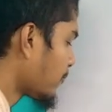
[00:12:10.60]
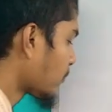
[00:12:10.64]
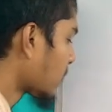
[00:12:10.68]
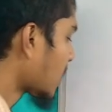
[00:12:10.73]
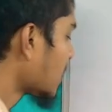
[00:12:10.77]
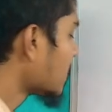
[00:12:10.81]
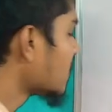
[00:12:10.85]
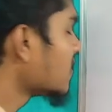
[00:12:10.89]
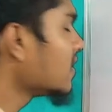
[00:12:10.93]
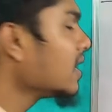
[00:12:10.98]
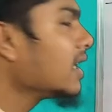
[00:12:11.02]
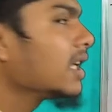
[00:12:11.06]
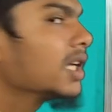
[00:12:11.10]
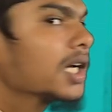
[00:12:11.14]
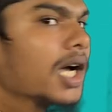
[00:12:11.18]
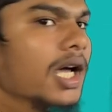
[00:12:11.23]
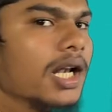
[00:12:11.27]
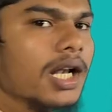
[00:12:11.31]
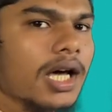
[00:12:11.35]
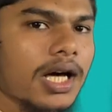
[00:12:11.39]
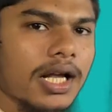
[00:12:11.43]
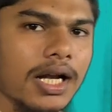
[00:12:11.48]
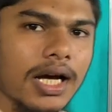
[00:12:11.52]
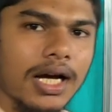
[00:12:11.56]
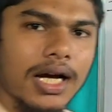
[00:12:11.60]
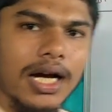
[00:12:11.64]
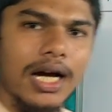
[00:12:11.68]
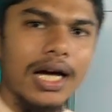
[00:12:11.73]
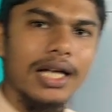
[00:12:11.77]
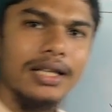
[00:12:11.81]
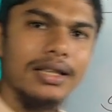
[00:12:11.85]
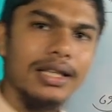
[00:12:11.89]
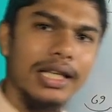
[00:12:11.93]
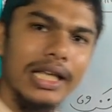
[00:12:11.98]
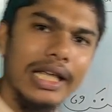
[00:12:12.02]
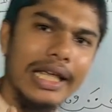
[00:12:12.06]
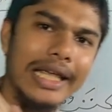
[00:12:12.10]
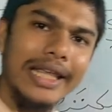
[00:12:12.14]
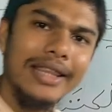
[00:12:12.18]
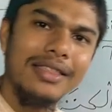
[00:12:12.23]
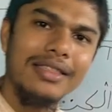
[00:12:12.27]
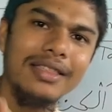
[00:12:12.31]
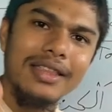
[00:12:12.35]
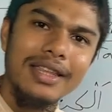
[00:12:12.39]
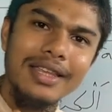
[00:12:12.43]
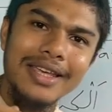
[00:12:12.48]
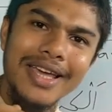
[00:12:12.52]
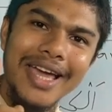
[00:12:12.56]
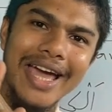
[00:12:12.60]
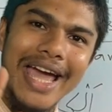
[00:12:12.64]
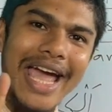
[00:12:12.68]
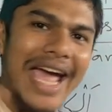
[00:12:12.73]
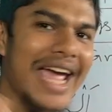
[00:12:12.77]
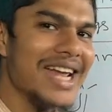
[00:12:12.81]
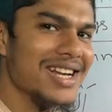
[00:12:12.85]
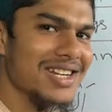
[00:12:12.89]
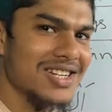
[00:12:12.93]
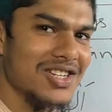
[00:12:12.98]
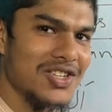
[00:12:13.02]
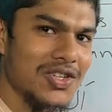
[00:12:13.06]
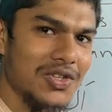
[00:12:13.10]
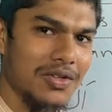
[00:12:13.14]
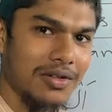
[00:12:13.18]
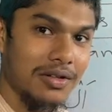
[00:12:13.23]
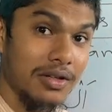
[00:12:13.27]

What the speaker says: single harakat in the end.